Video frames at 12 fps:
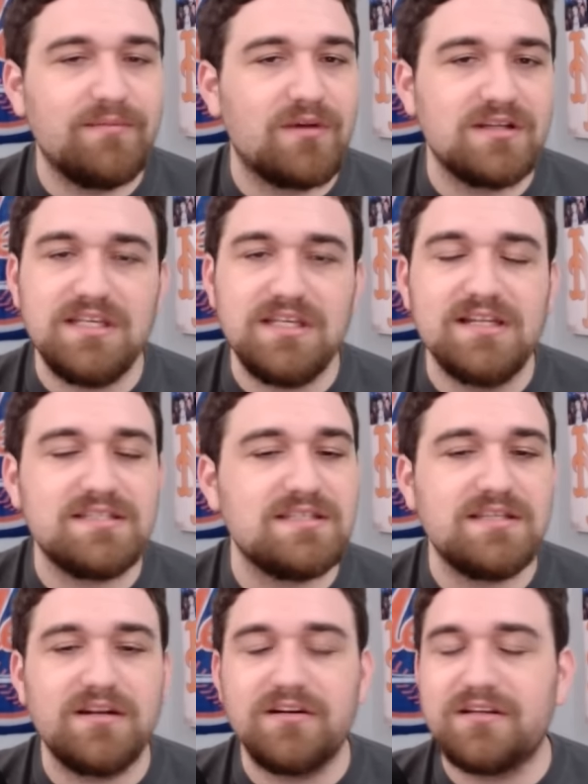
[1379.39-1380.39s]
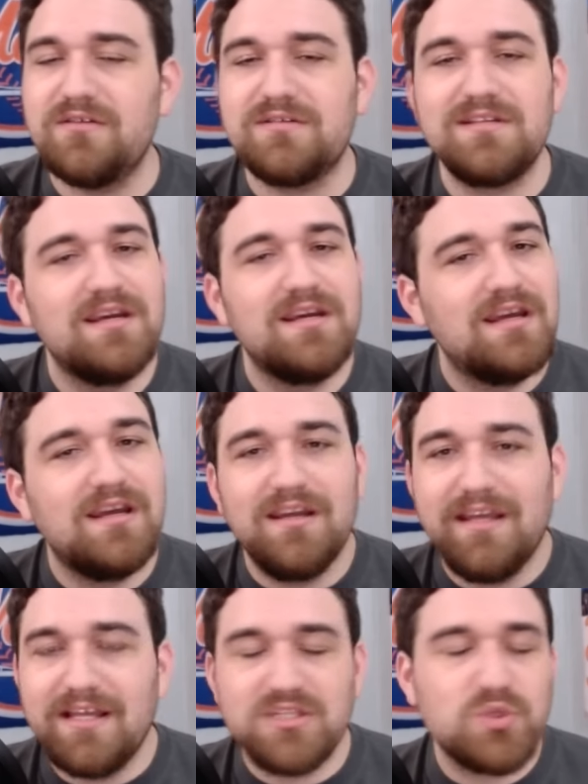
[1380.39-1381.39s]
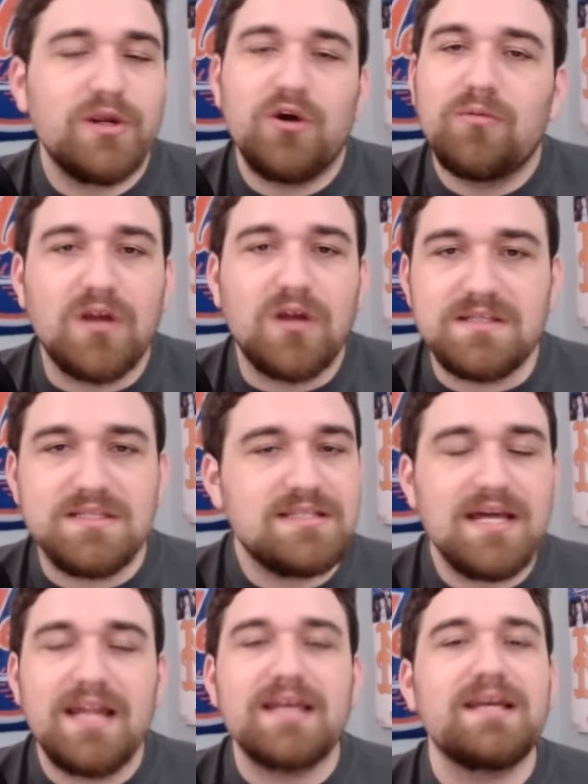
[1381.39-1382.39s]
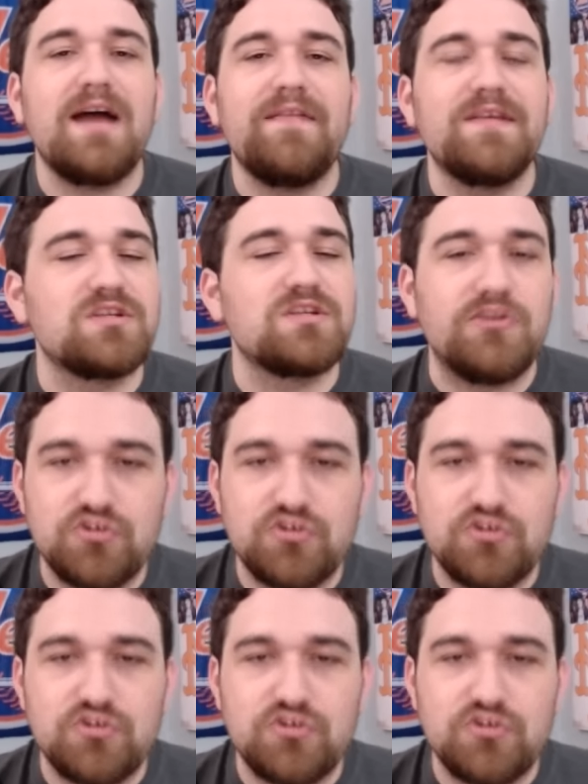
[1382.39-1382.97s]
Martinez in Syracuse, he has three home runs. He's not a guy that's going to